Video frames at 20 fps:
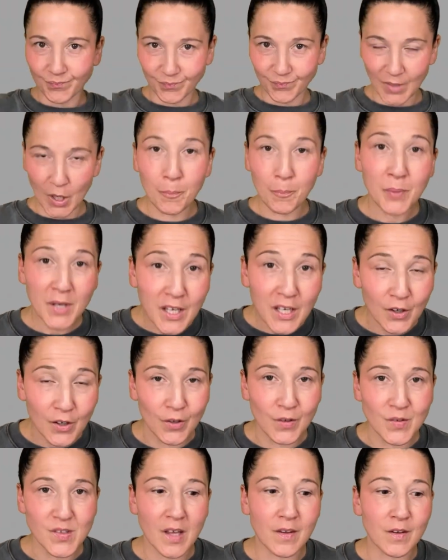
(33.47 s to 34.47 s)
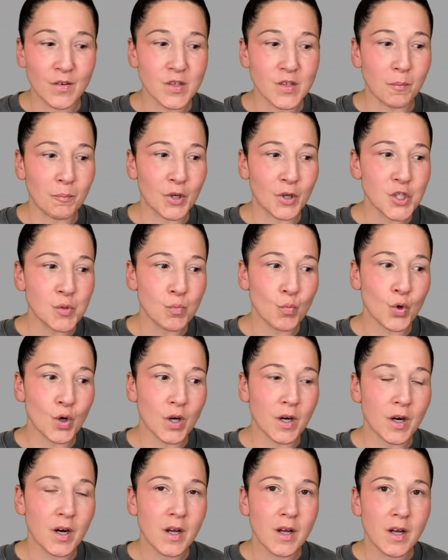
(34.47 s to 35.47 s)
appears, and there's a much
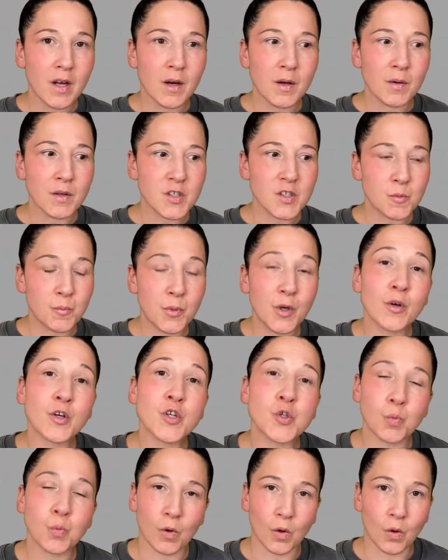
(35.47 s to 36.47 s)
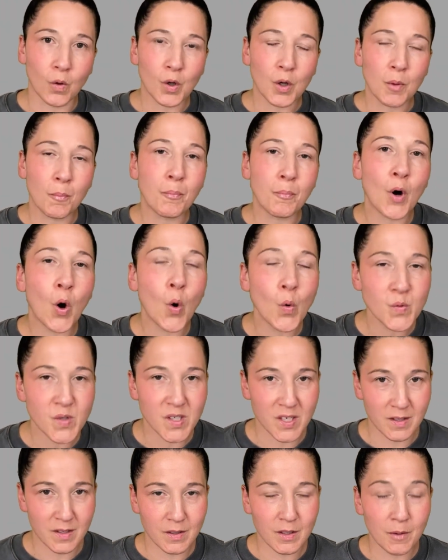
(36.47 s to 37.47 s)
more spiritual
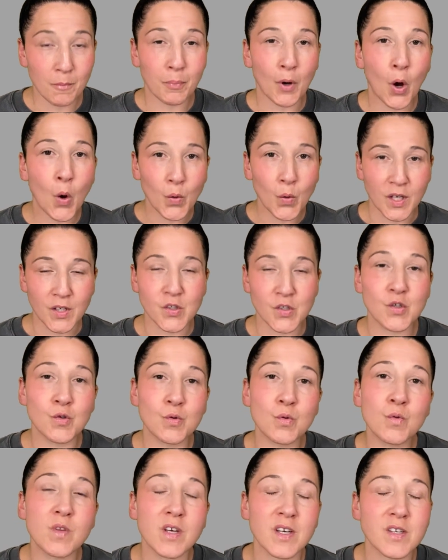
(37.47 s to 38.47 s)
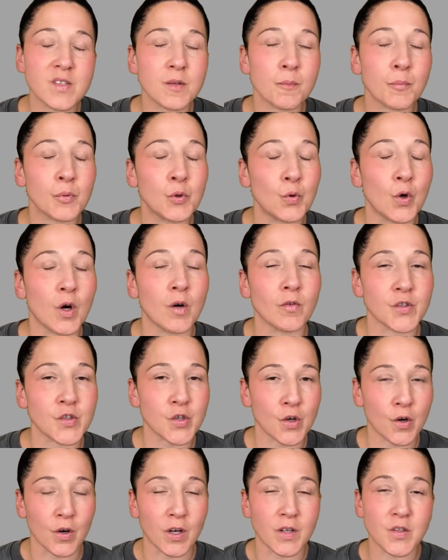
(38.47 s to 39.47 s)
component component to this Pluto
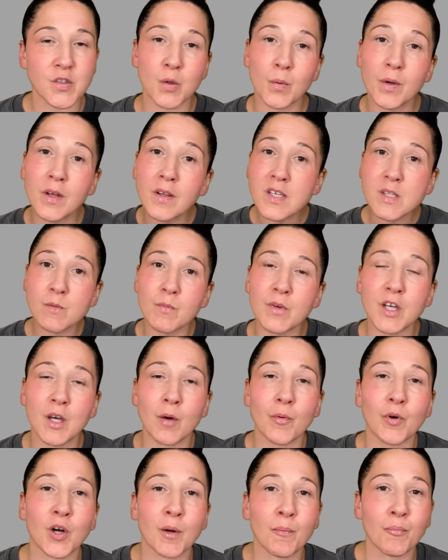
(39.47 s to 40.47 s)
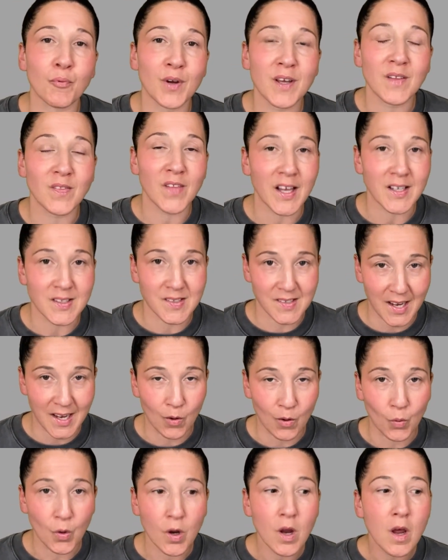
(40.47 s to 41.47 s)
return. And so in this video we're going to break that
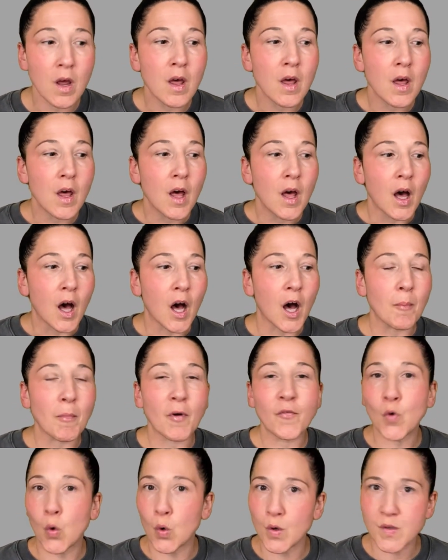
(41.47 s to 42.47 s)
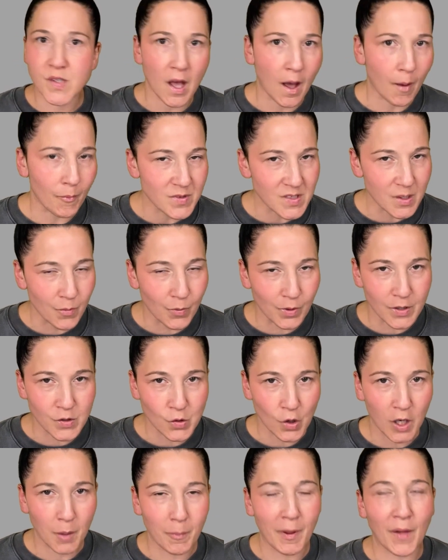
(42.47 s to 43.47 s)
down um, of course, obviously, we're going to
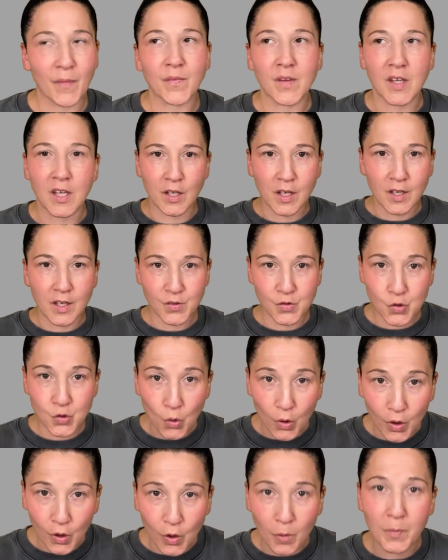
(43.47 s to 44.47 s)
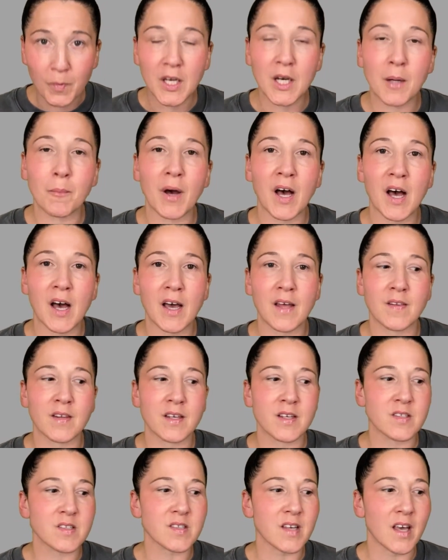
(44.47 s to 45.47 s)
talk about the historical meaning behind
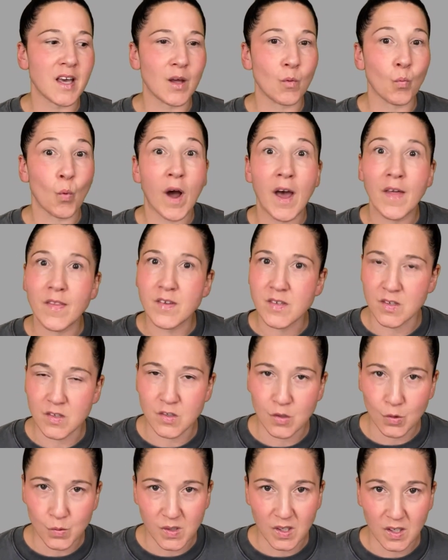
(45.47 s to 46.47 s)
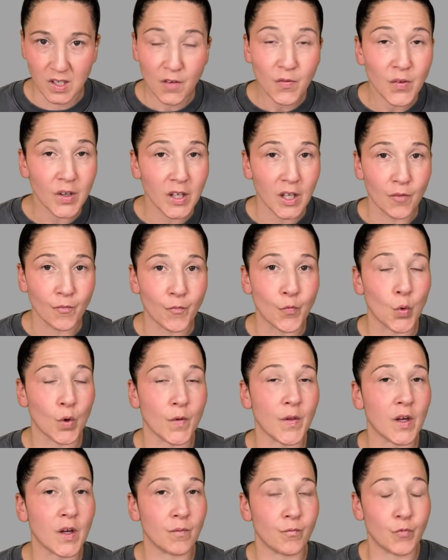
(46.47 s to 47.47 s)
this and why this is so significant for
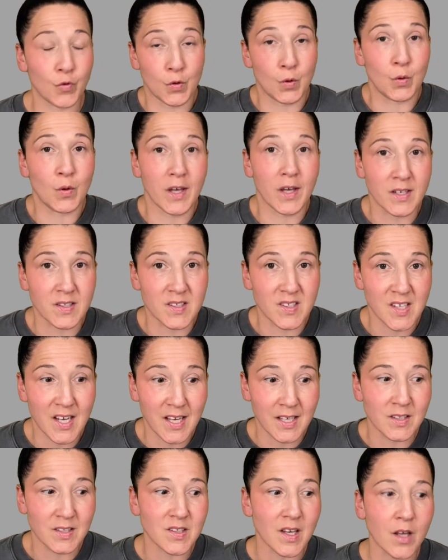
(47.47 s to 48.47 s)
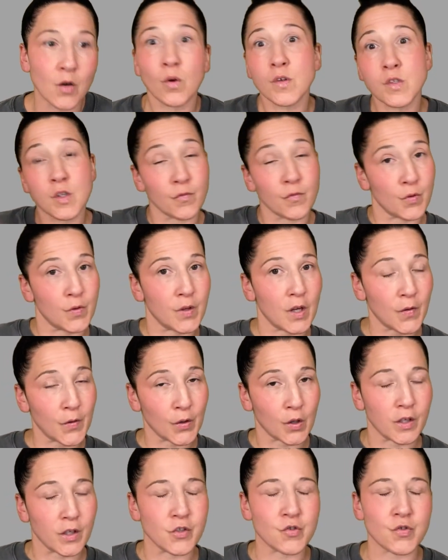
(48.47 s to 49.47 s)
the for the United States and also for the other
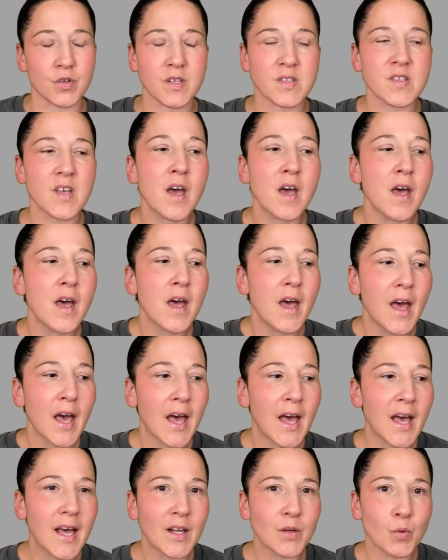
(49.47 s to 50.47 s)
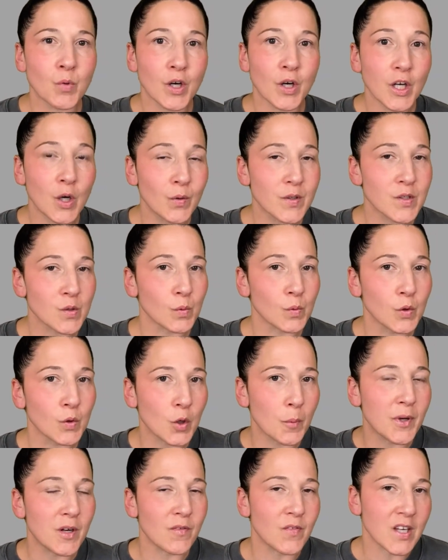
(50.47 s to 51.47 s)
countries. And we're going to go into a
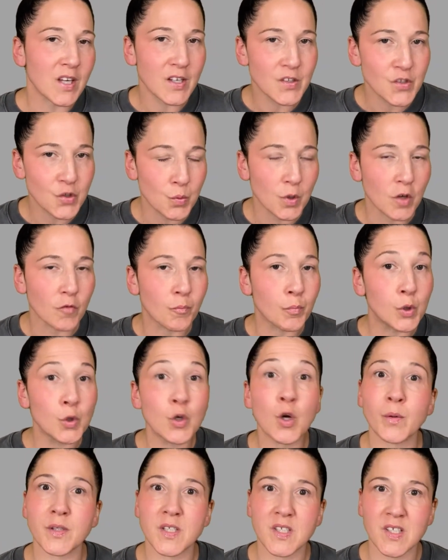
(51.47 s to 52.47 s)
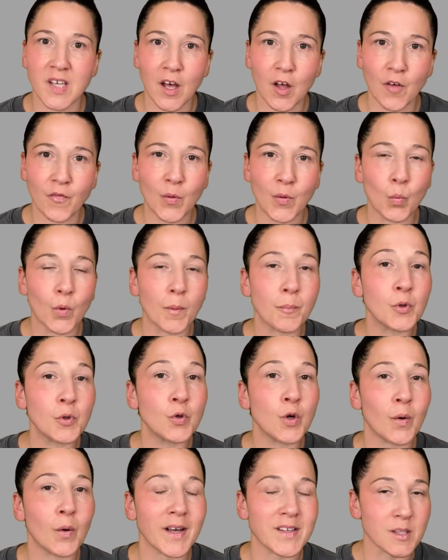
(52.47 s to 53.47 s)
little bit of the history of Pluto itself and what
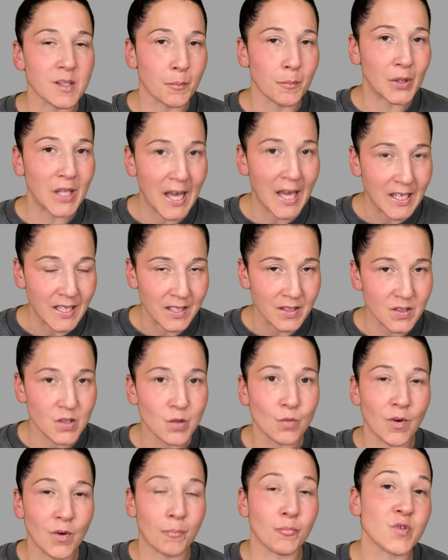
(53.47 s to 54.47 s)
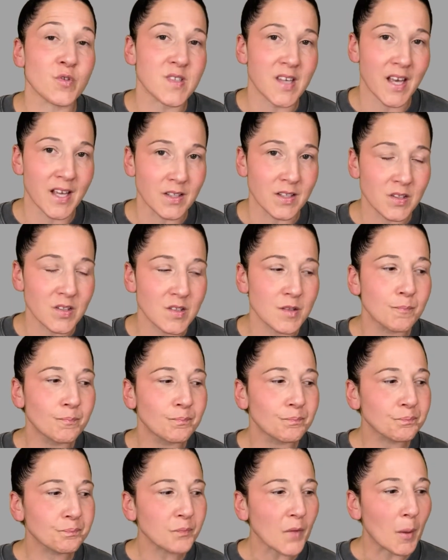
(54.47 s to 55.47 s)
Pluto as the planet represents,
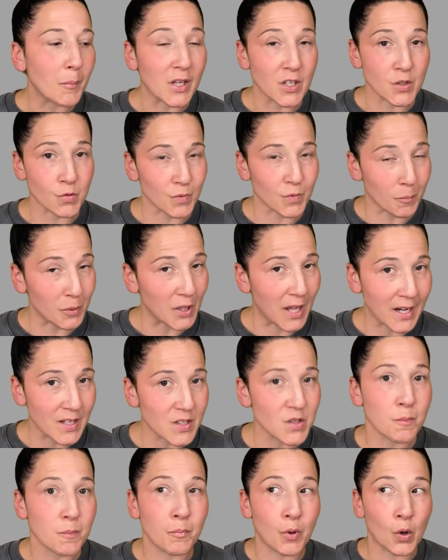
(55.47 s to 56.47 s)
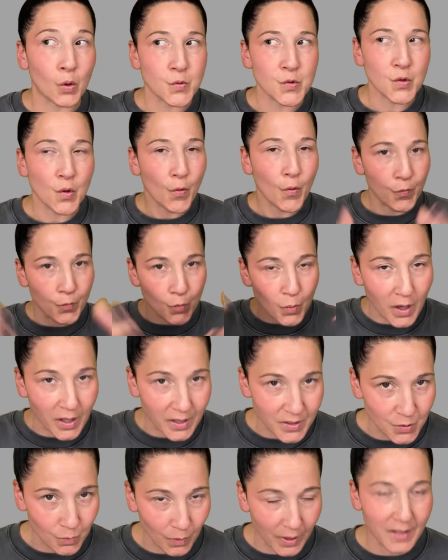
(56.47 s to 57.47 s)
because if the planets pulse through
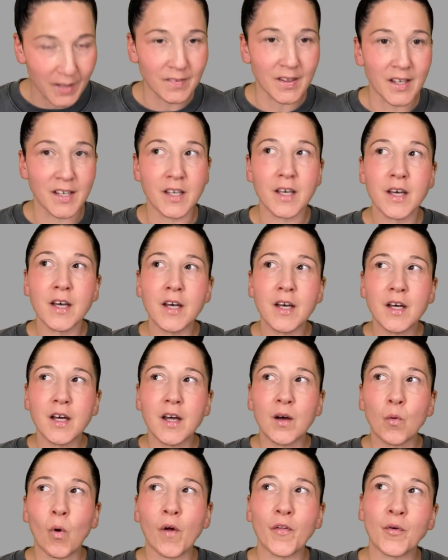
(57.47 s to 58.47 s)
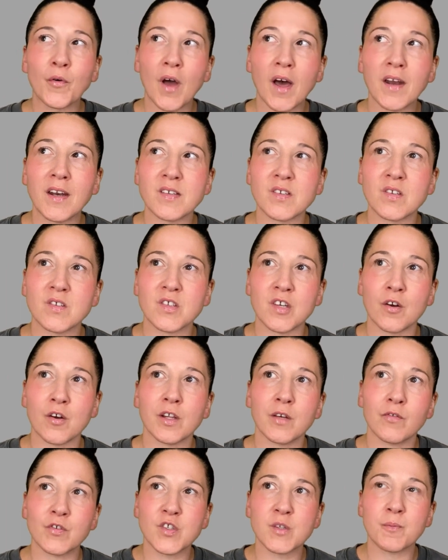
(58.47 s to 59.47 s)
us, right? They, while they're not
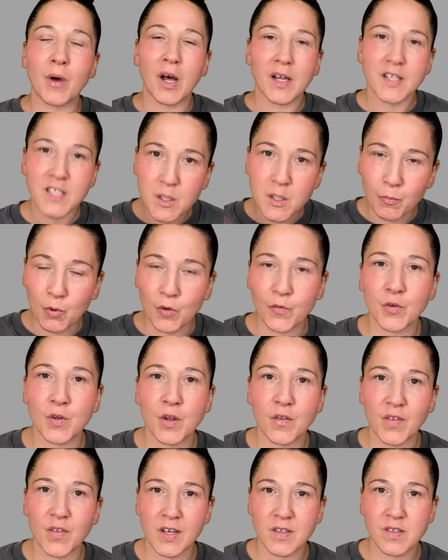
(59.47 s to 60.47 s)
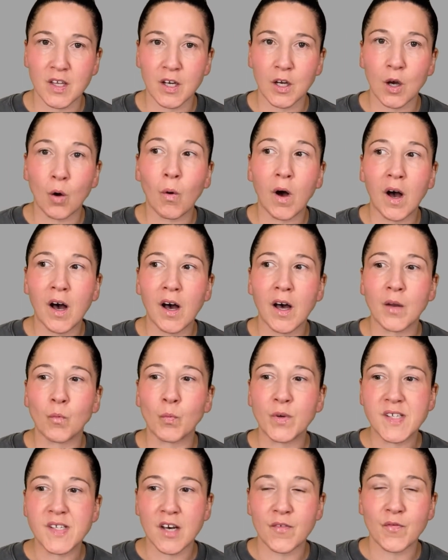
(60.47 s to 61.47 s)
necessarily responsible for the things that go on,
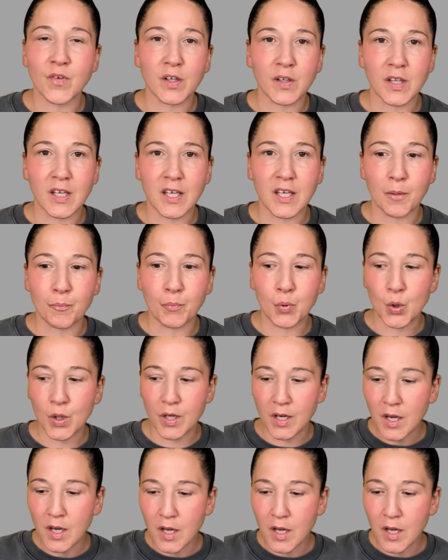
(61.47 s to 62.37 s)
we definitely can put